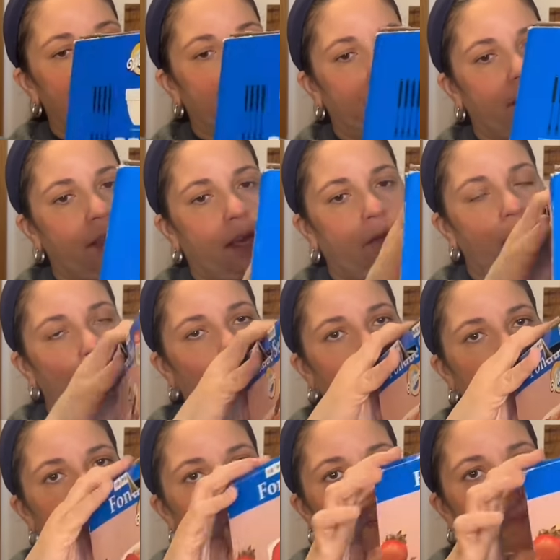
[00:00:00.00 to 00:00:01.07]
but I thought, well, it
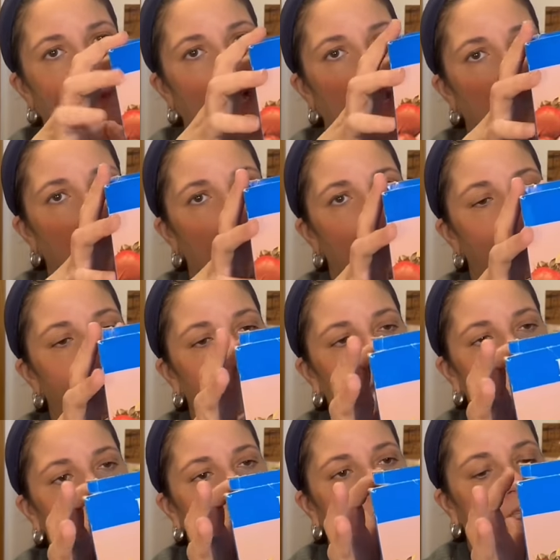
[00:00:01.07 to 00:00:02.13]
comes in a box. It's
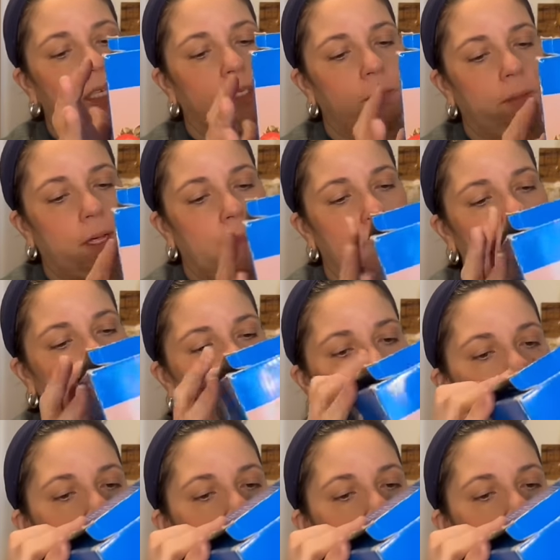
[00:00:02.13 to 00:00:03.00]
Wilton. It's probably from the